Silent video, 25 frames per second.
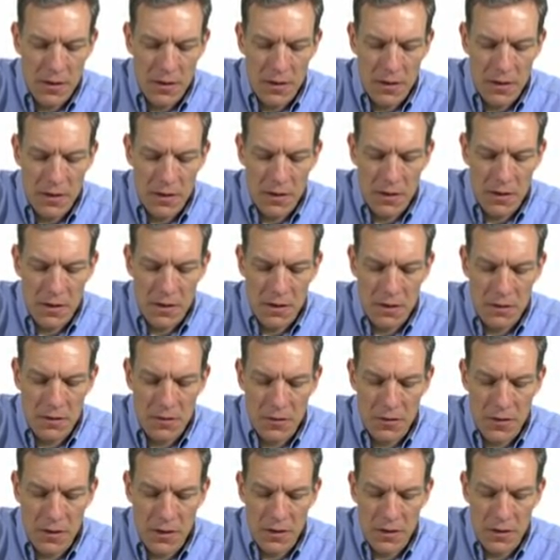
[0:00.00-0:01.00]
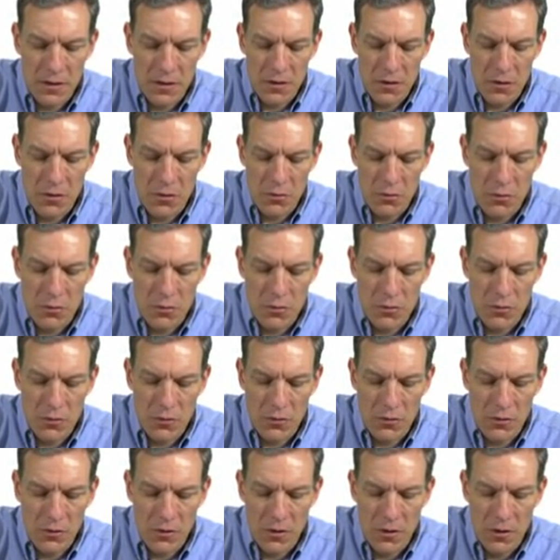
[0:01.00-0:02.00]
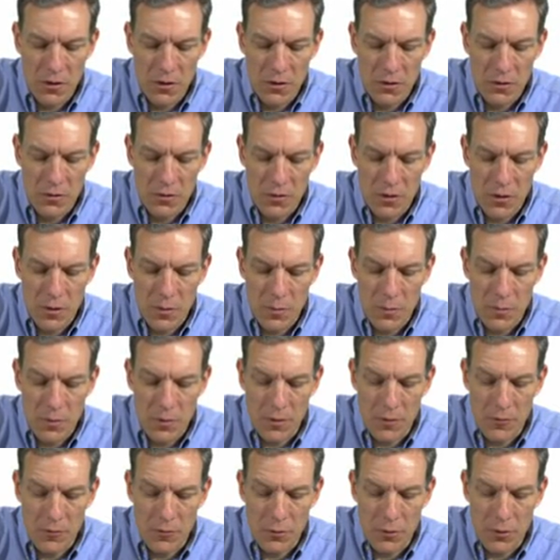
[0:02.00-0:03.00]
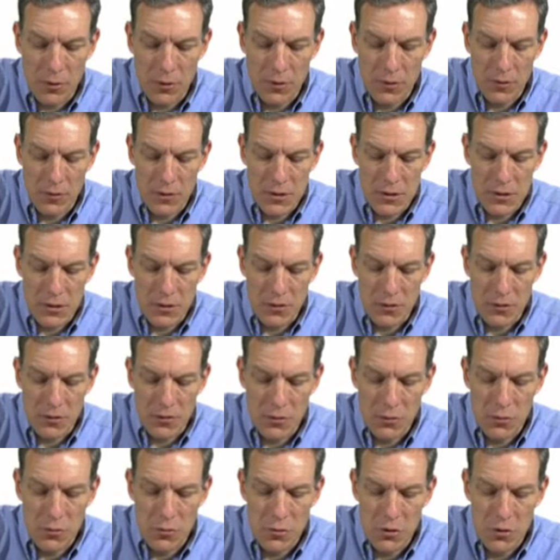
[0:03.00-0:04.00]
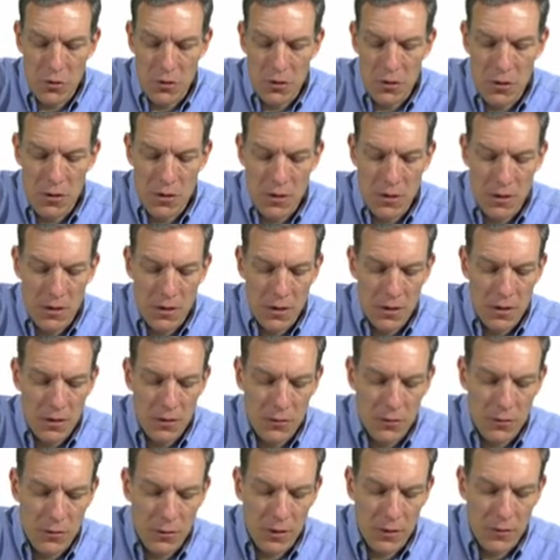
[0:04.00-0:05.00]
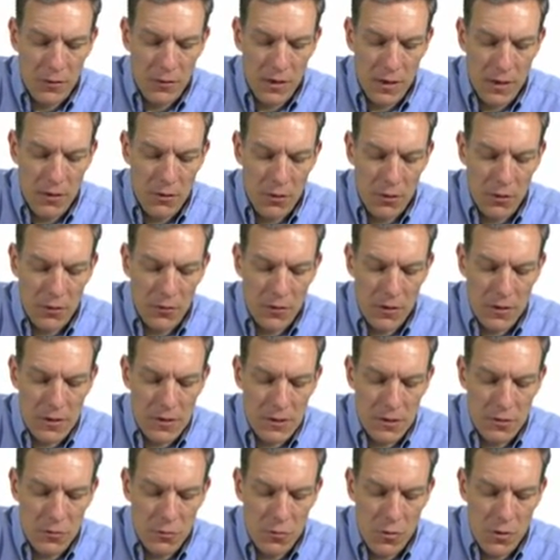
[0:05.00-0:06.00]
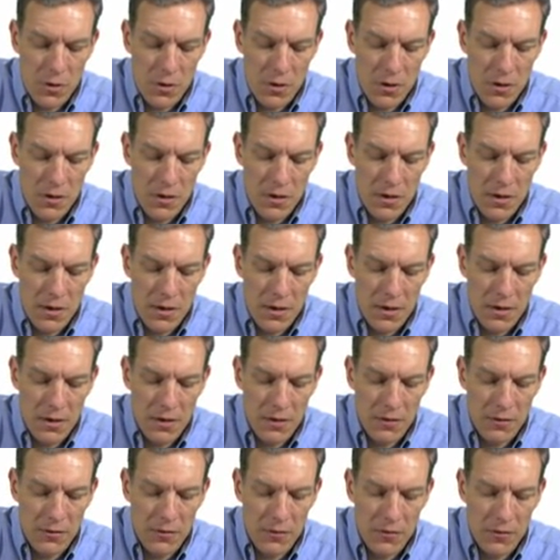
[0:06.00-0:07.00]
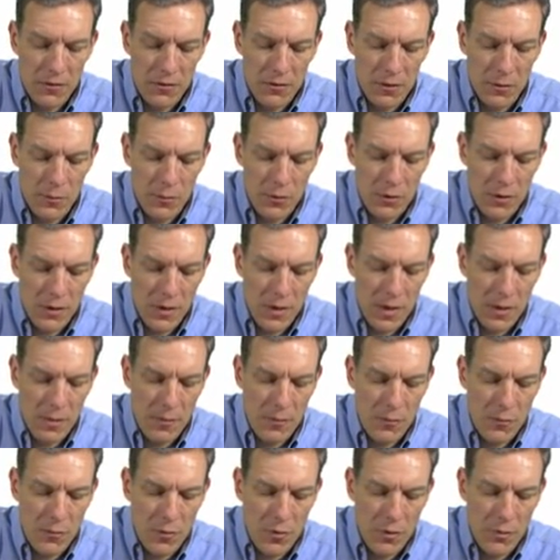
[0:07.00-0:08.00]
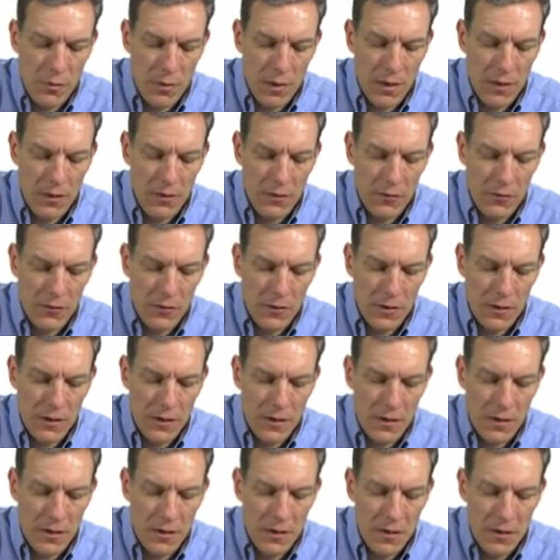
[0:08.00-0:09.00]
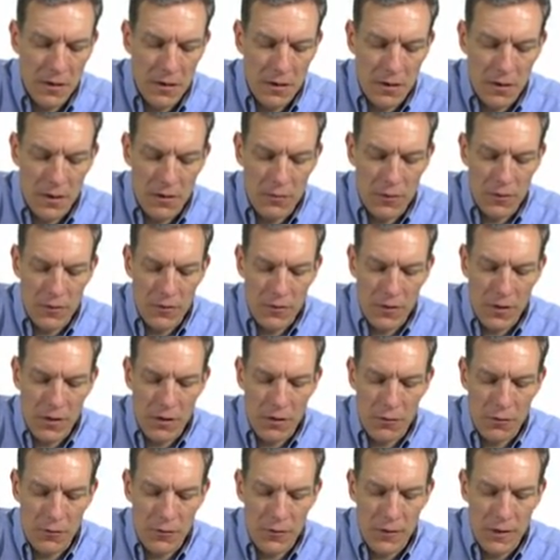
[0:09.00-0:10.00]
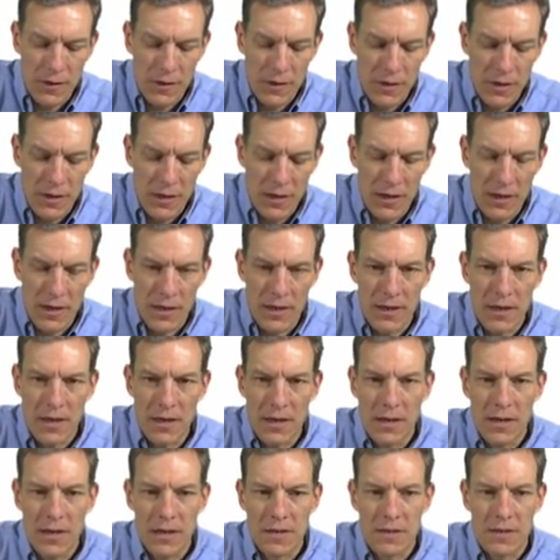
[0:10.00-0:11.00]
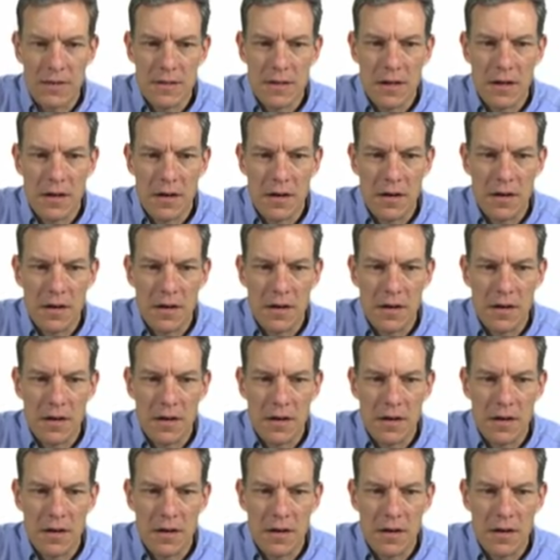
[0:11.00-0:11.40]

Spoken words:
and it owns some of organization 2. So let's say organization 1 has some claim 1 minus C of itself, and then it